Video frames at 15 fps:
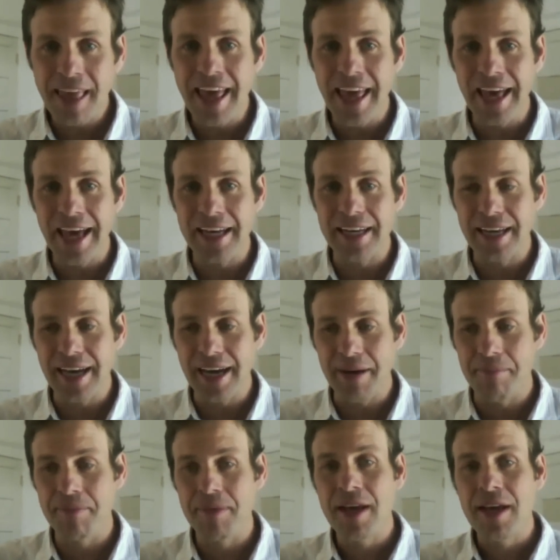And
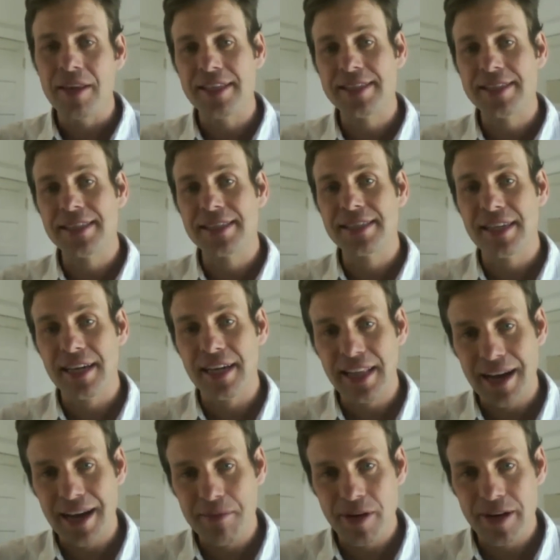this is the
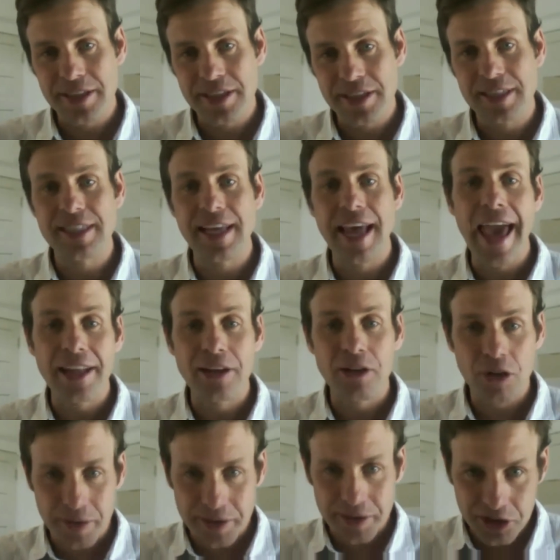collaboration's
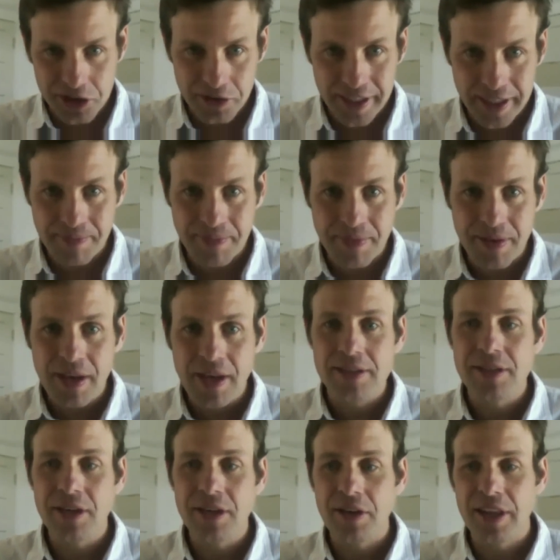annual retreat,
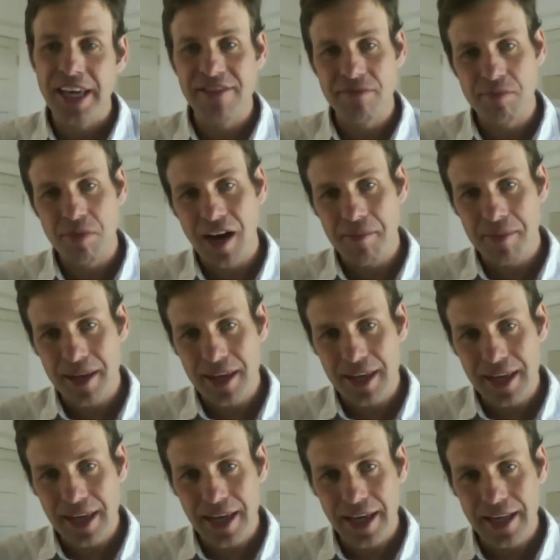so they've brought
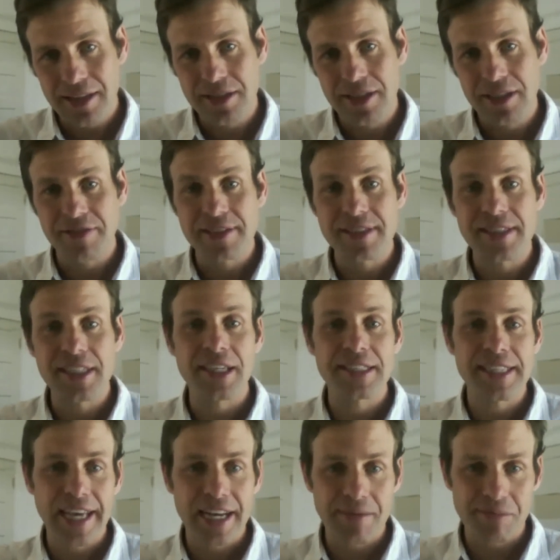me in to
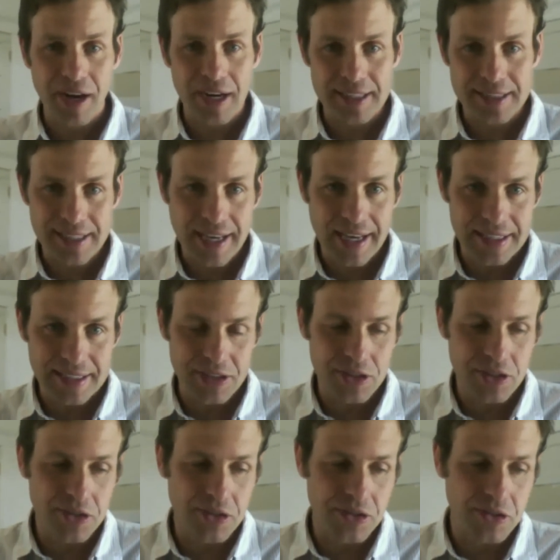facilitate a process
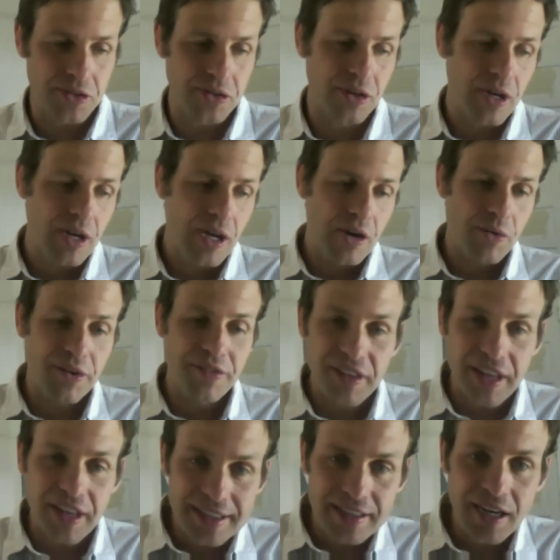to
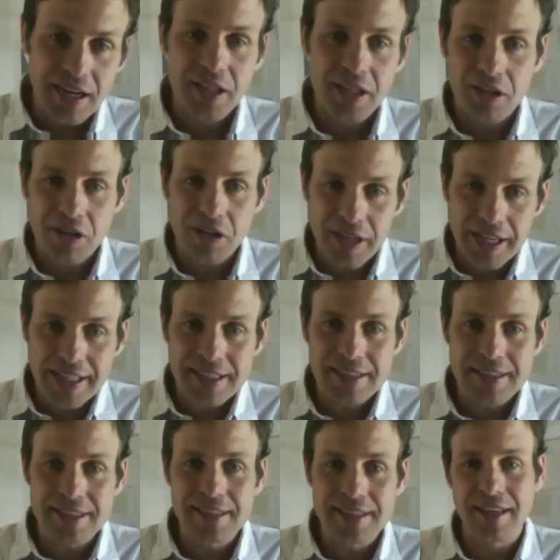reflect on the
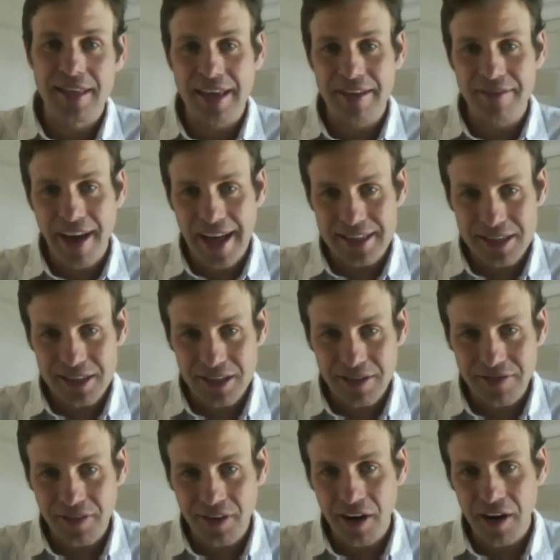learnings they've had so
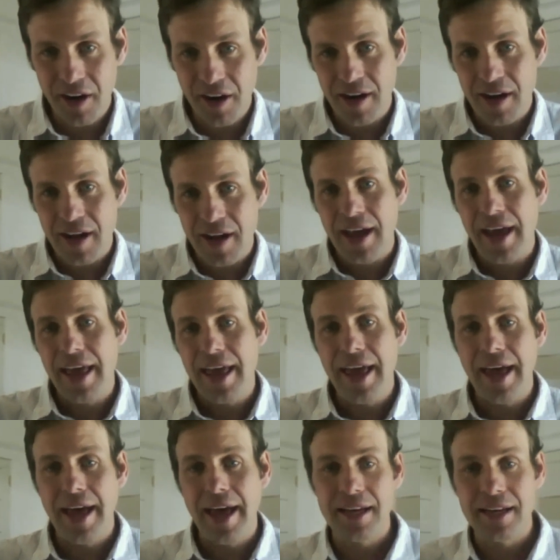far
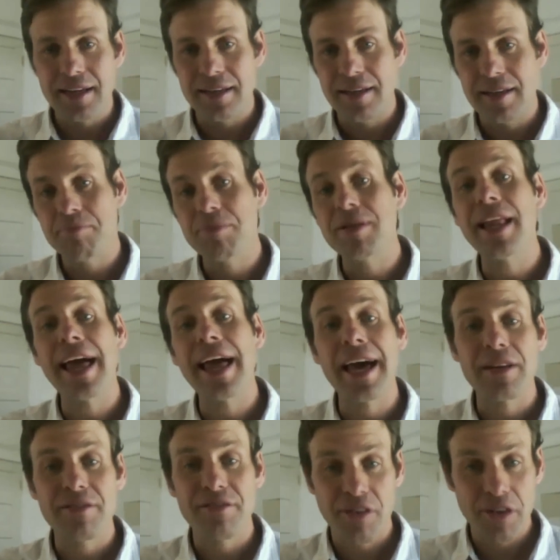and
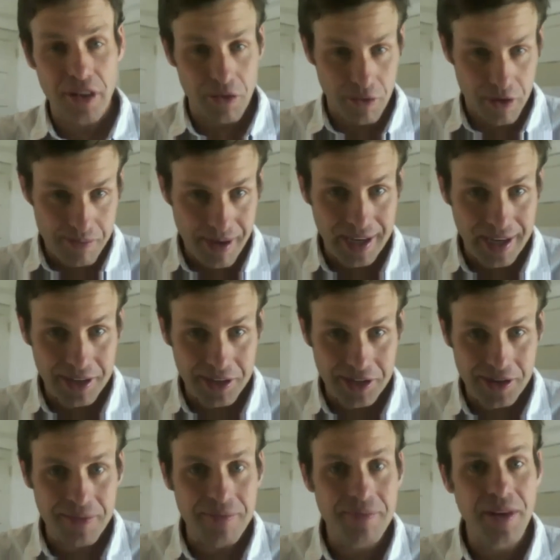plan for the
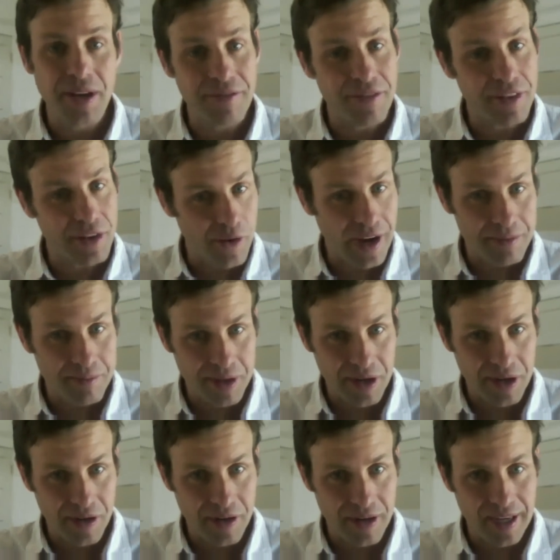remainder of the grant
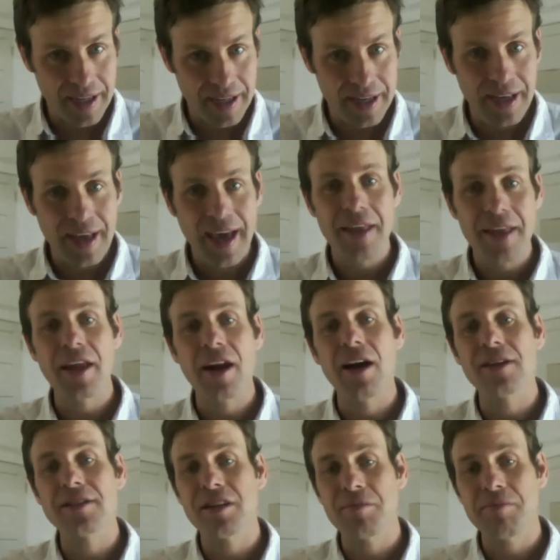period, and then
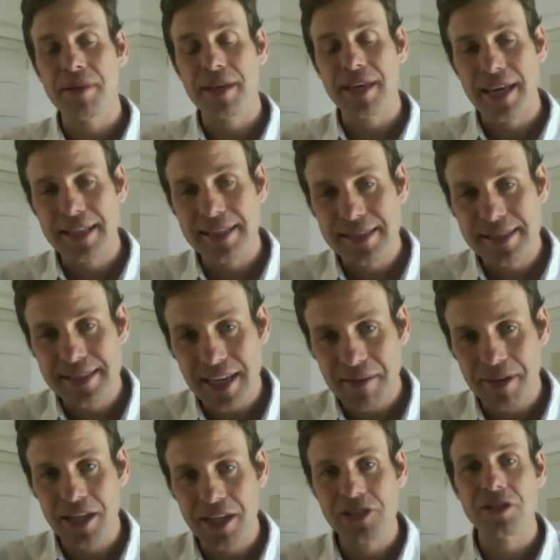also begin some
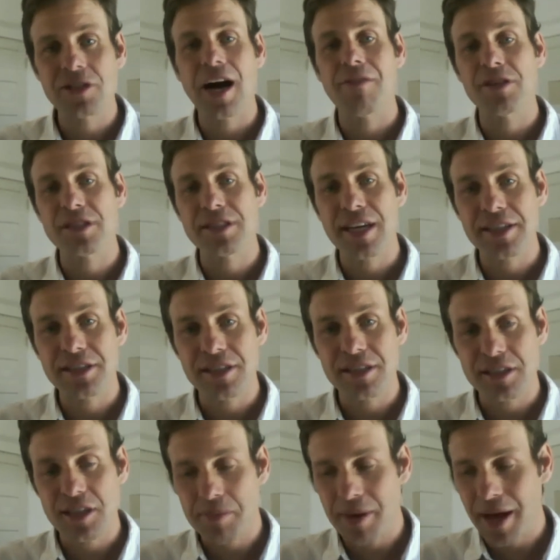initial
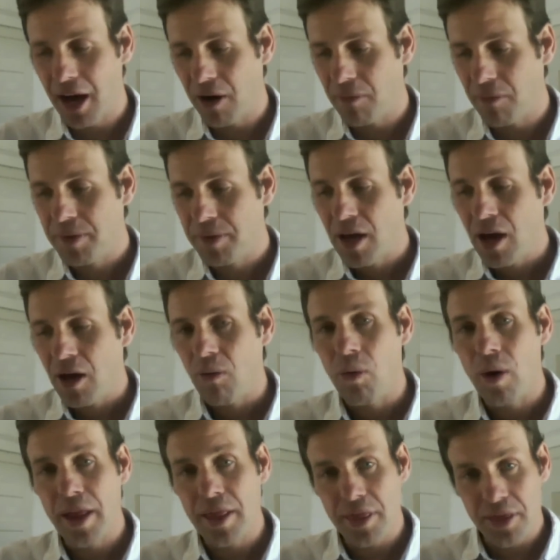conversations about
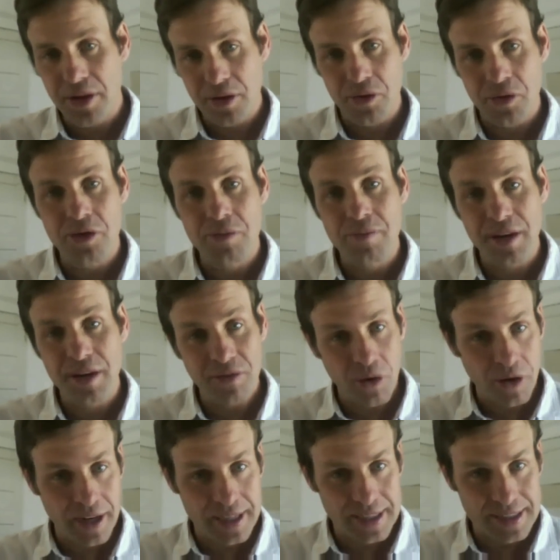what the group of
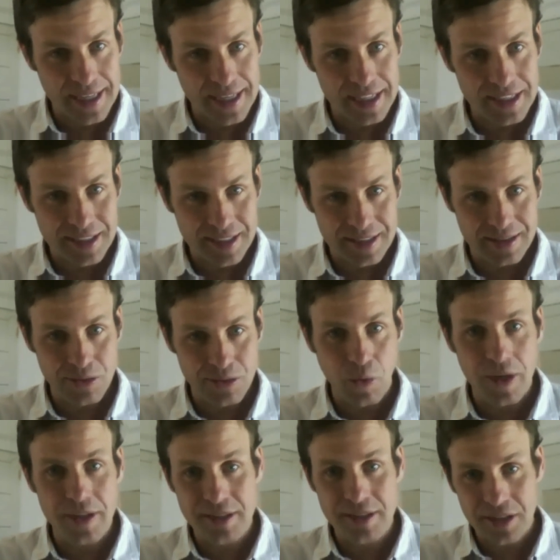organizations
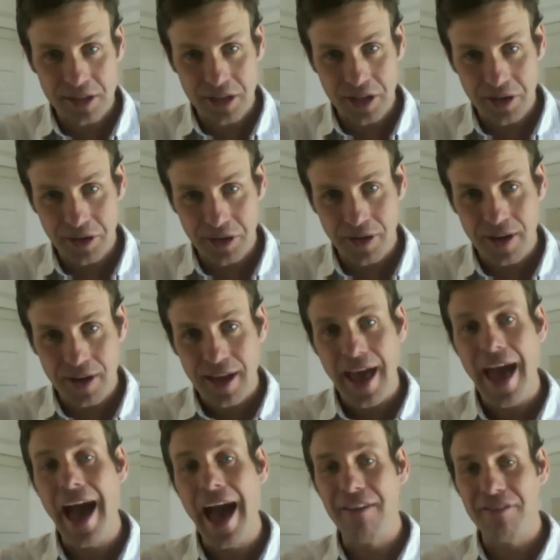wants to do
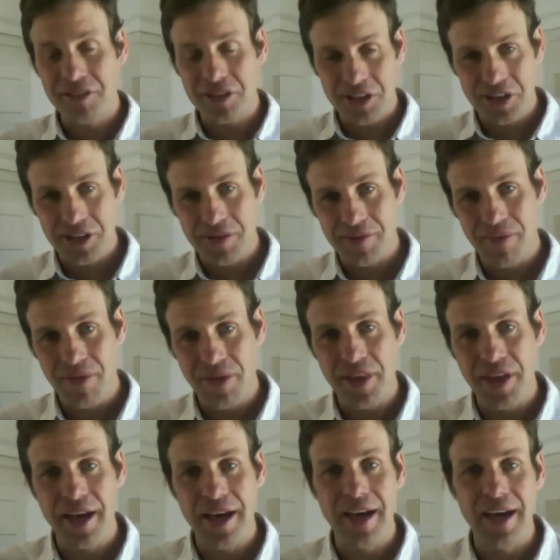after
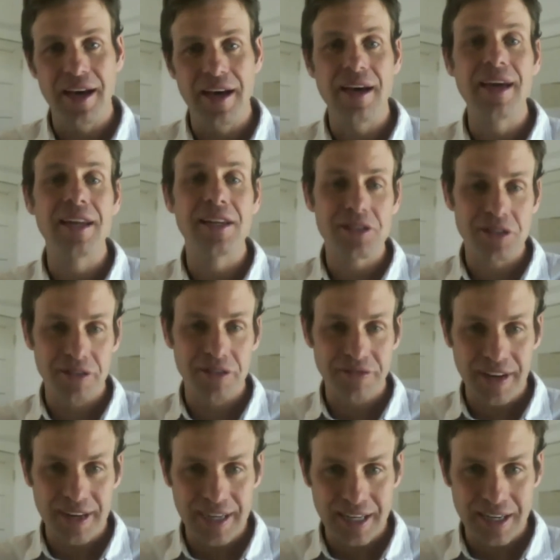the initial
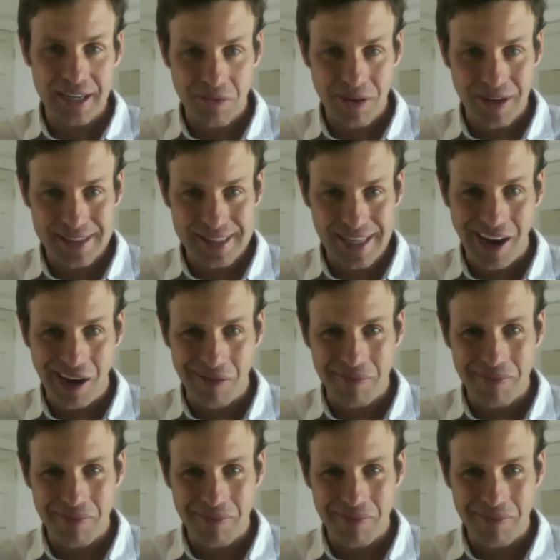funding runs out.